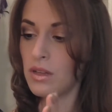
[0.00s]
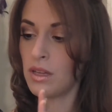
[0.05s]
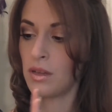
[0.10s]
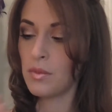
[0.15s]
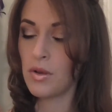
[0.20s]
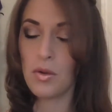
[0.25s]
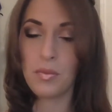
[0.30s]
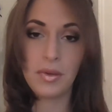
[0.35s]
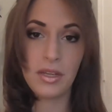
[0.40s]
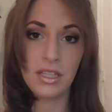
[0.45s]

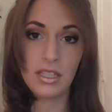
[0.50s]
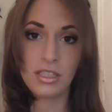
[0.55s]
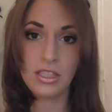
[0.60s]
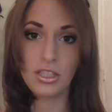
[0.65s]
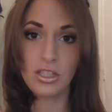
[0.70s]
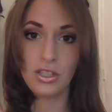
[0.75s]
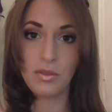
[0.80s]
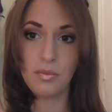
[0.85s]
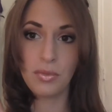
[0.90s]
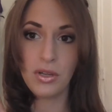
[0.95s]
I'm hoping it's
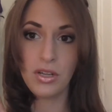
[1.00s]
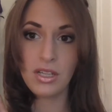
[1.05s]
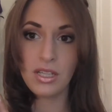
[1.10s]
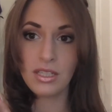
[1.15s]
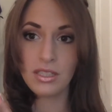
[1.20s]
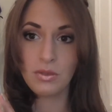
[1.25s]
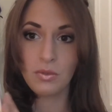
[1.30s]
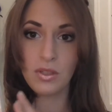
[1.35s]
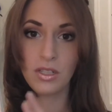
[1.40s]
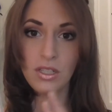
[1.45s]
a good book.
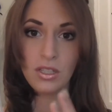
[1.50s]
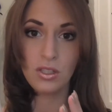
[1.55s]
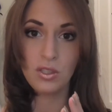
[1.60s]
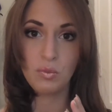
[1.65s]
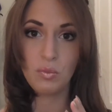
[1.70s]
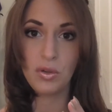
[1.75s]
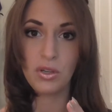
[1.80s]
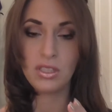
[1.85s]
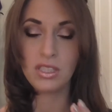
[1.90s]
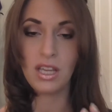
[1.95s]
It's one of
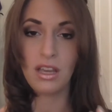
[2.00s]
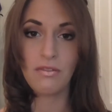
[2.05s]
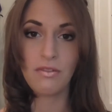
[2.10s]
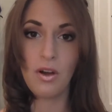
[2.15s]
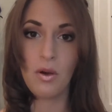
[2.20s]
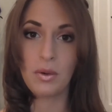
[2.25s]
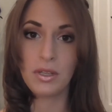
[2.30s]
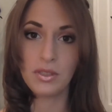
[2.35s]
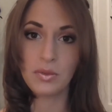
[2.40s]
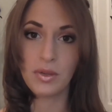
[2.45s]
those books I've
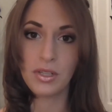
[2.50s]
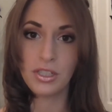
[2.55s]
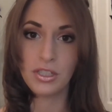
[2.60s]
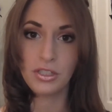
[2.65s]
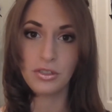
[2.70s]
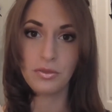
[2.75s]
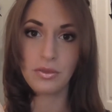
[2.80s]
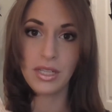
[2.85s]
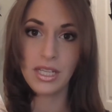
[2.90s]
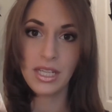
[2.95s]
always wanted
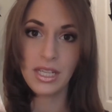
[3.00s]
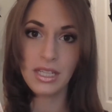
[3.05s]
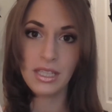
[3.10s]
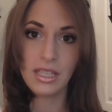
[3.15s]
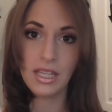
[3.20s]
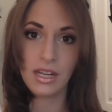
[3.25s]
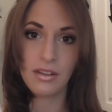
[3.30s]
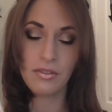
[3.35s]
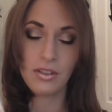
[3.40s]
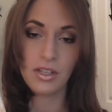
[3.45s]
to
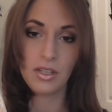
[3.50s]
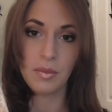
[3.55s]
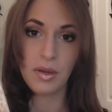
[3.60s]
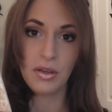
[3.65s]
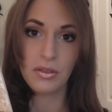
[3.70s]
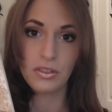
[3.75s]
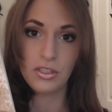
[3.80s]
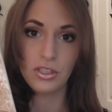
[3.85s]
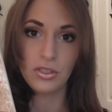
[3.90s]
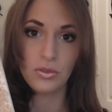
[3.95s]
read, that I've heard
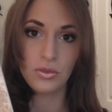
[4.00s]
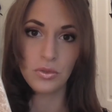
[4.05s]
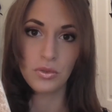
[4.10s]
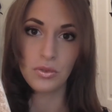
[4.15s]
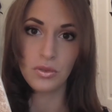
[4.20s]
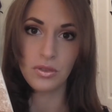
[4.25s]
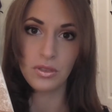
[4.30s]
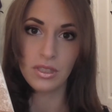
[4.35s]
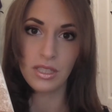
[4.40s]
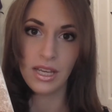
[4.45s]
about in
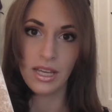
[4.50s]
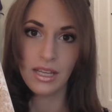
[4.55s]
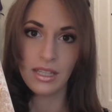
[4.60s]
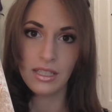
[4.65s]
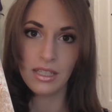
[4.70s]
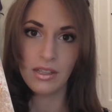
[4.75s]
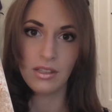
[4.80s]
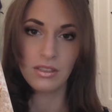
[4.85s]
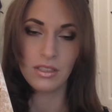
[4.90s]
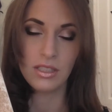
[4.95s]
school,
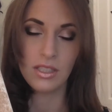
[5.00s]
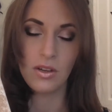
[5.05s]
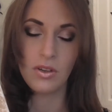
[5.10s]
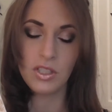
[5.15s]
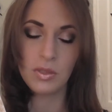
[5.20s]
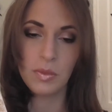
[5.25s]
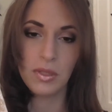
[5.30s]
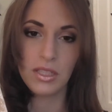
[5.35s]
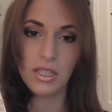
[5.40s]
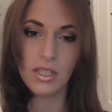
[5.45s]
that has
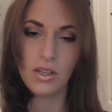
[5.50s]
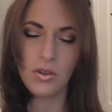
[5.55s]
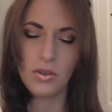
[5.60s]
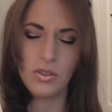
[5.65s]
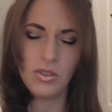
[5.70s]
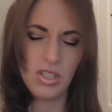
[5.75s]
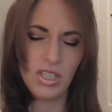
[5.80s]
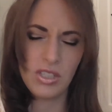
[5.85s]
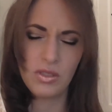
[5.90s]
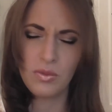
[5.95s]
always been like, oh,
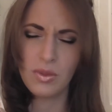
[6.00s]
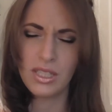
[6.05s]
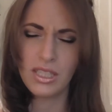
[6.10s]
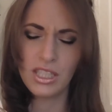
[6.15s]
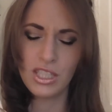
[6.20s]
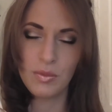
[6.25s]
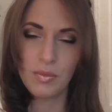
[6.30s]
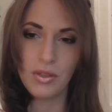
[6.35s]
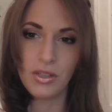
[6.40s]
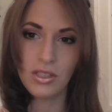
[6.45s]
you need to read
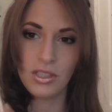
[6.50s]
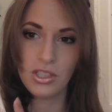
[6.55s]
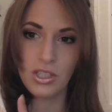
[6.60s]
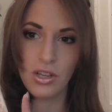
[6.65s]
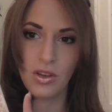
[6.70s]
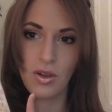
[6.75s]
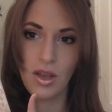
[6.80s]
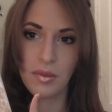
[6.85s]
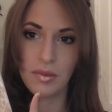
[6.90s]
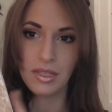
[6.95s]
this book,
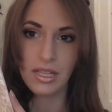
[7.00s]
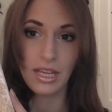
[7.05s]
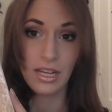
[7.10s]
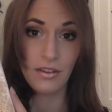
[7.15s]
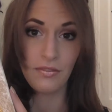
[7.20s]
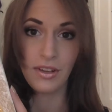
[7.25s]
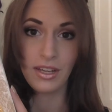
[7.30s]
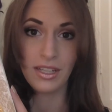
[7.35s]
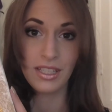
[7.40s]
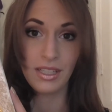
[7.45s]
so I'm
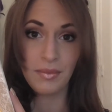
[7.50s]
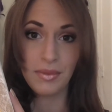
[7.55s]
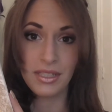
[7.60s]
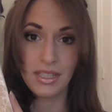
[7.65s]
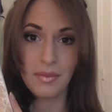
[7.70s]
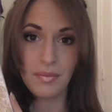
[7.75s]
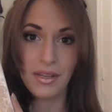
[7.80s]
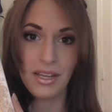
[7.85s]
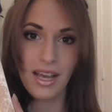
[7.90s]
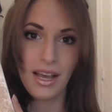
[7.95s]
glad I finally
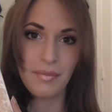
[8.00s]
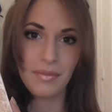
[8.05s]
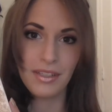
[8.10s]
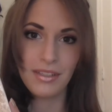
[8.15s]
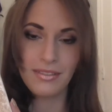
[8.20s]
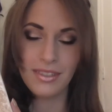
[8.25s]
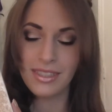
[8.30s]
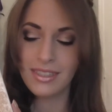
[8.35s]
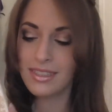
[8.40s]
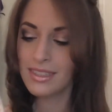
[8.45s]
picked up a copy
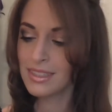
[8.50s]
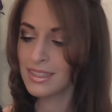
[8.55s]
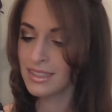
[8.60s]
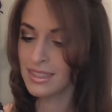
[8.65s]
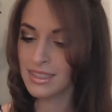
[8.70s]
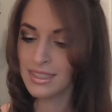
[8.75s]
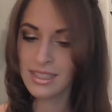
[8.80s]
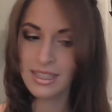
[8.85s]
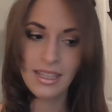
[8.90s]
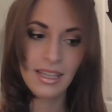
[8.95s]
of it.
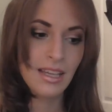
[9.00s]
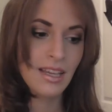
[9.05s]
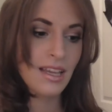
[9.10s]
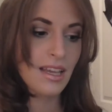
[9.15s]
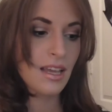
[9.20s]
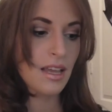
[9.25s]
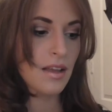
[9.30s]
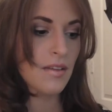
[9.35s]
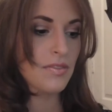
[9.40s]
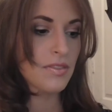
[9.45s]

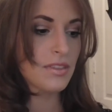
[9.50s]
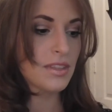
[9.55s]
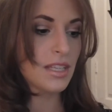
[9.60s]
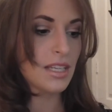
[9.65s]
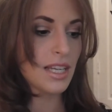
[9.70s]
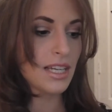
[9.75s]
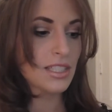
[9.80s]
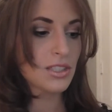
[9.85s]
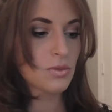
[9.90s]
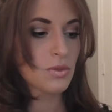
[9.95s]
The
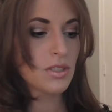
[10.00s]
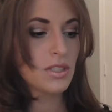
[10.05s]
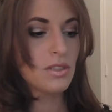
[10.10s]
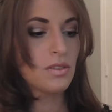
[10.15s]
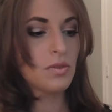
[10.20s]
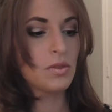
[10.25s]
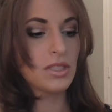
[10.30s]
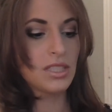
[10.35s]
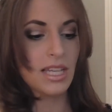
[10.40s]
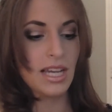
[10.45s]
next
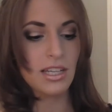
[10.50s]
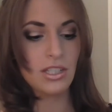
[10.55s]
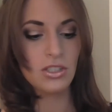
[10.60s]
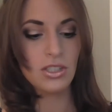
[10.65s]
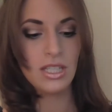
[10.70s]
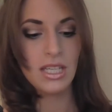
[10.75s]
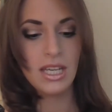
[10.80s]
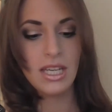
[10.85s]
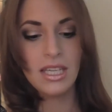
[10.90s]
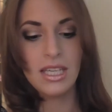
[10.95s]
one was
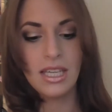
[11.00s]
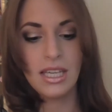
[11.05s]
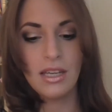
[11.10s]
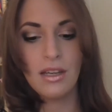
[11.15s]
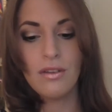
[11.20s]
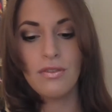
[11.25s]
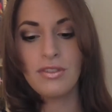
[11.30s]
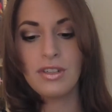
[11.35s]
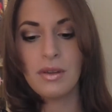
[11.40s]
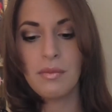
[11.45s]
actually a
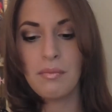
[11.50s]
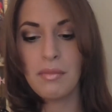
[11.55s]
gift.